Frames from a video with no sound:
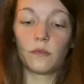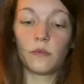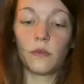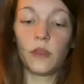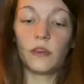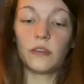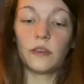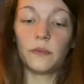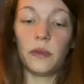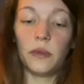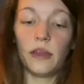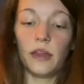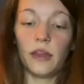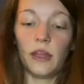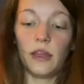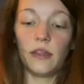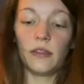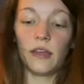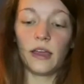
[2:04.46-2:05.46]
And
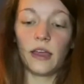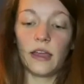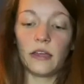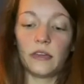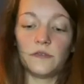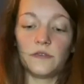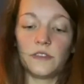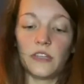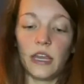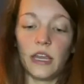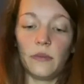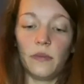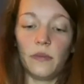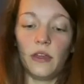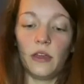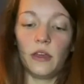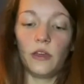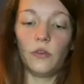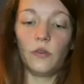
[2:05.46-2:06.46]
depending on the kind of
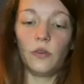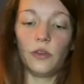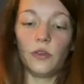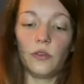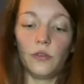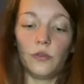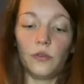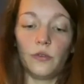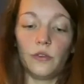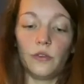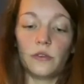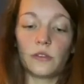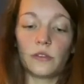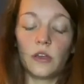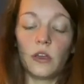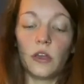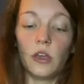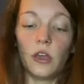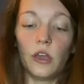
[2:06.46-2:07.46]
tape that you
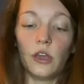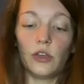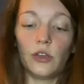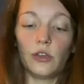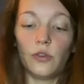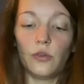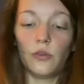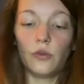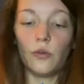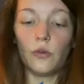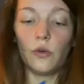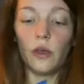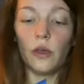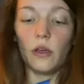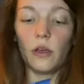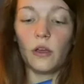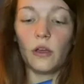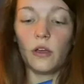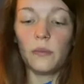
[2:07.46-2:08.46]
use,
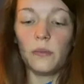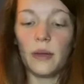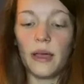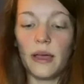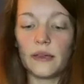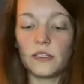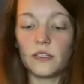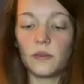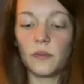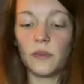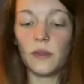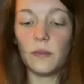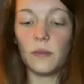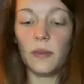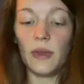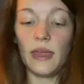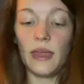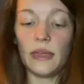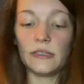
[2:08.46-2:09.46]
you could
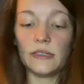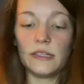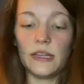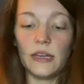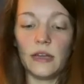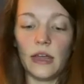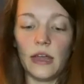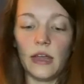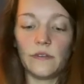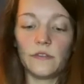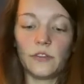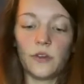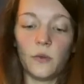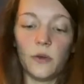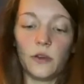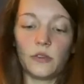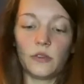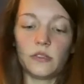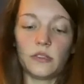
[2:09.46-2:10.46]
possibly paint it
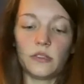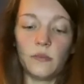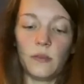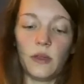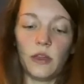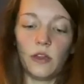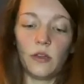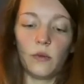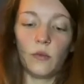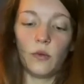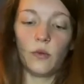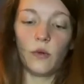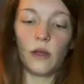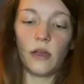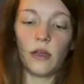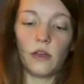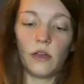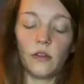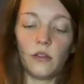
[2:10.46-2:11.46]
afterwards to make your
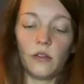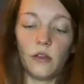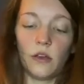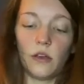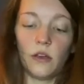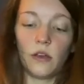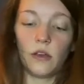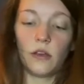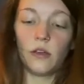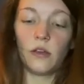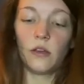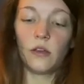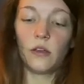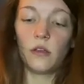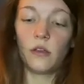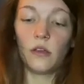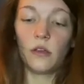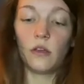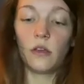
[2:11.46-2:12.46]
maraca look
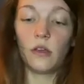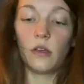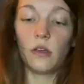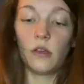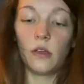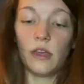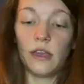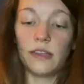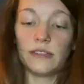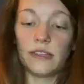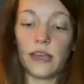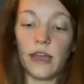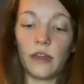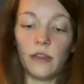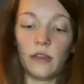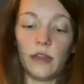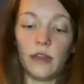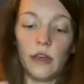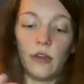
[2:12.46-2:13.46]

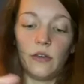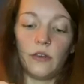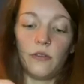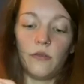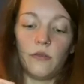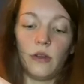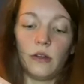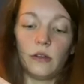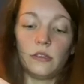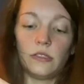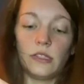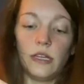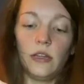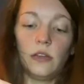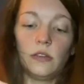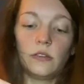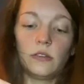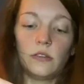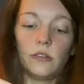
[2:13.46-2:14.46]
exactly how you want
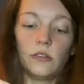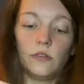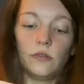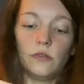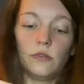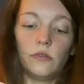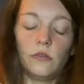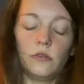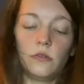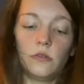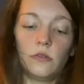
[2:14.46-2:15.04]
it to.